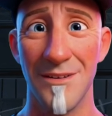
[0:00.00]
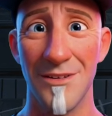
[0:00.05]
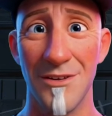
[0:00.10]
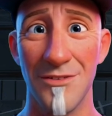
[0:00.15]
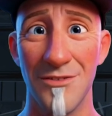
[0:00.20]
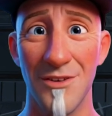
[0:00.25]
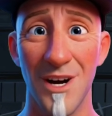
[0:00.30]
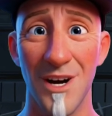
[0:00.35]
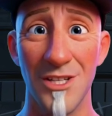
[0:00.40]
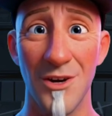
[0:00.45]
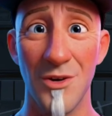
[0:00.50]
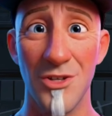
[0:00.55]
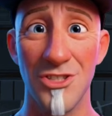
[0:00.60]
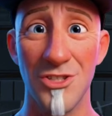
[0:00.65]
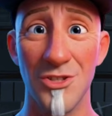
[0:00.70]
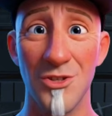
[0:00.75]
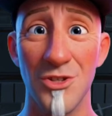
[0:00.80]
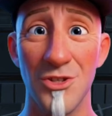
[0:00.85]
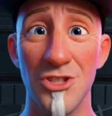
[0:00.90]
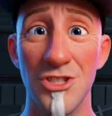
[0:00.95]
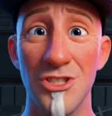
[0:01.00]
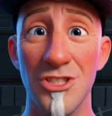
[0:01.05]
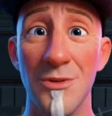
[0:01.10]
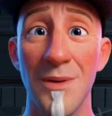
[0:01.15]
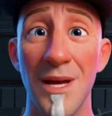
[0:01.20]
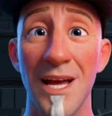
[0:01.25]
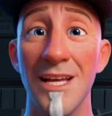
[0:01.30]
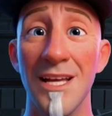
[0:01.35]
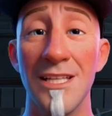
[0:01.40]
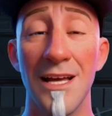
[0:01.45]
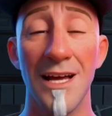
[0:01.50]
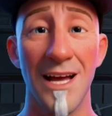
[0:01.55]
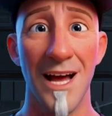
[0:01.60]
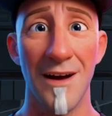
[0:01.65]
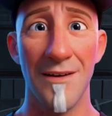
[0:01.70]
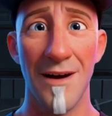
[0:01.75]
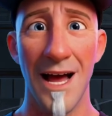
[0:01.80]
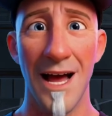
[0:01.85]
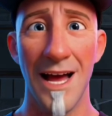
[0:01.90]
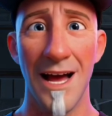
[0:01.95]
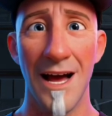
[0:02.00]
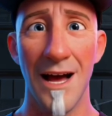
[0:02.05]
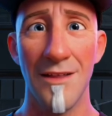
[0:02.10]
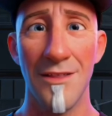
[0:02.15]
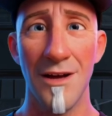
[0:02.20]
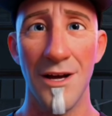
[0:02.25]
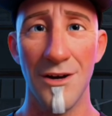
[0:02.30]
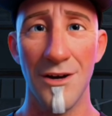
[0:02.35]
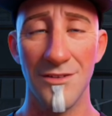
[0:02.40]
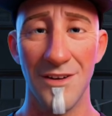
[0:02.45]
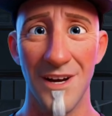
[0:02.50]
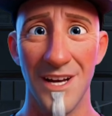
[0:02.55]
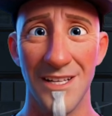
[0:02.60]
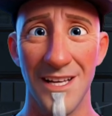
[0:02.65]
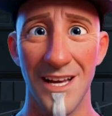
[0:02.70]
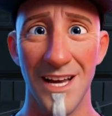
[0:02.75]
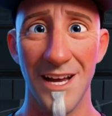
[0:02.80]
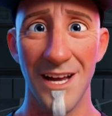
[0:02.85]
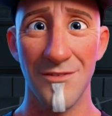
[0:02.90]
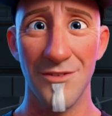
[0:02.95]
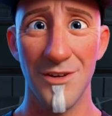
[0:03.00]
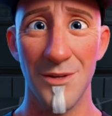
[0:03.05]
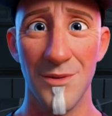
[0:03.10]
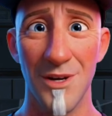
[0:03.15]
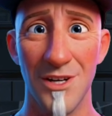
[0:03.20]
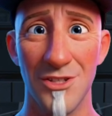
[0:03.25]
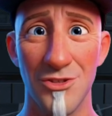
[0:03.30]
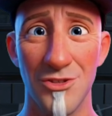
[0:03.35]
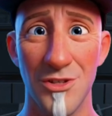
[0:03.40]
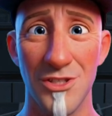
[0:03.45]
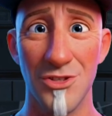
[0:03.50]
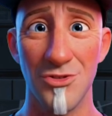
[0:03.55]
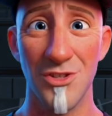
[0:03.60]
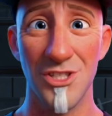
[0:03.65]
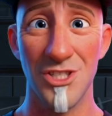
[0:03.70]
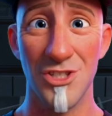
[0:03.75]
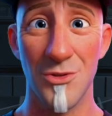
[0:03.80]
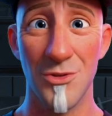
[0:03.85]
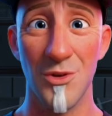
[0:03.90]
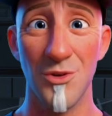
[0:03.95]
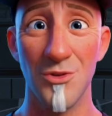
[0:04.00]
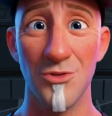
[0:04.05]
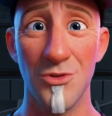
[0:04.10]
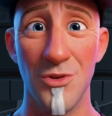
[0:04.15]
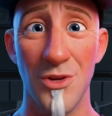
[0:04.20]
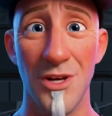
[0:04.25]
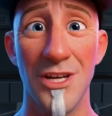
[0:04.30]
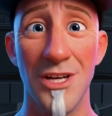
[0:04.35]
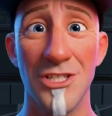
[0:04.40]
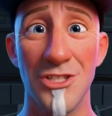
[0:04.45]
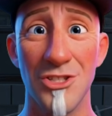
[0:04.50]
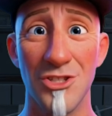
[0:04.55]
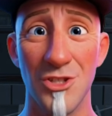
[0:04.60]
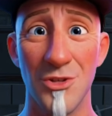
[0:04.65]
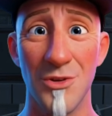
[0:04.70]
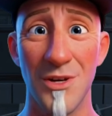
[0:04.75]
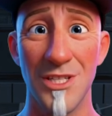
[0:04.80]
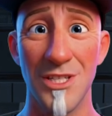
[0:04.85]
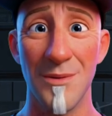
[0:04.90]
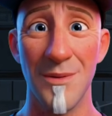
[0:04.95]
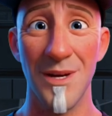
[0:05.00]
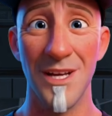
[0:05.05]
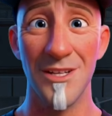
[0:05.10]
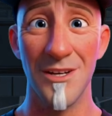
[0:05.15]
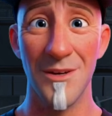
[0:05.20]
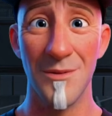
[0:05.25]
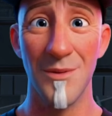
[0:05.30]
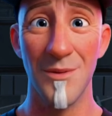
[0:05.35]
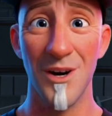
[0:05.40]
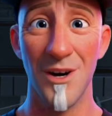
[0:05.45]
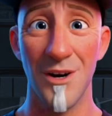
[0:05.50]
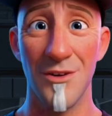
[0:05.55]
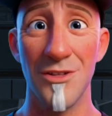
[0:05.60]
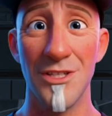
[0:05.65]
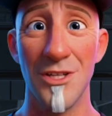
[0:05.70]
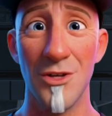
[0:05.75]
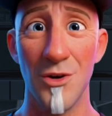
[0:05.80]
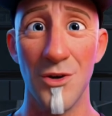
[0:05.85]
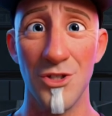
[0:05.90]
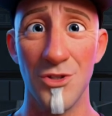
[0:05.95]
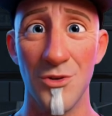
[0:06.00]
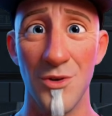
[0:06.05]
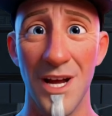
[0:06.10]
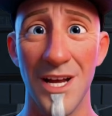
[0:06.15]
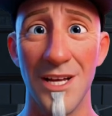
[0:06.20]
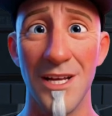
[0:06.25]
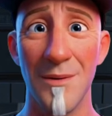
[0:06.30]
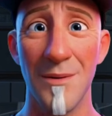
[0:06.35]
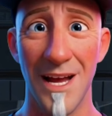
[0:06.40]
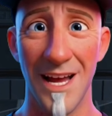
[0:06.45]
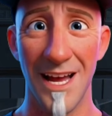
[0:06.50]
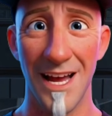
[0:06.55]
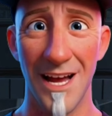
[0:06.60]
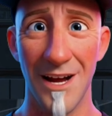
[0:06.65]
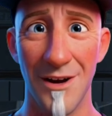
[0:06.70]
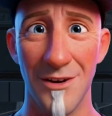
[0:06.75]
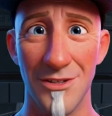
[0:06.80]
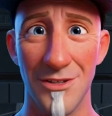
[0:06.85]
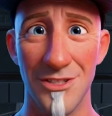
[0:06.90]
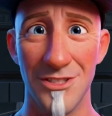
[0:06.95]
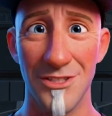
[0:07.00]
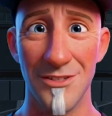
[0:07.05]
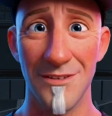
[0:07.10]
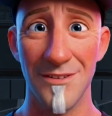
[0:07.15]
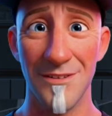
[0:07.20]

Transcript: Define your solution space and have AI verify that every puzzle is reachable through at least two independent paths across random layouts.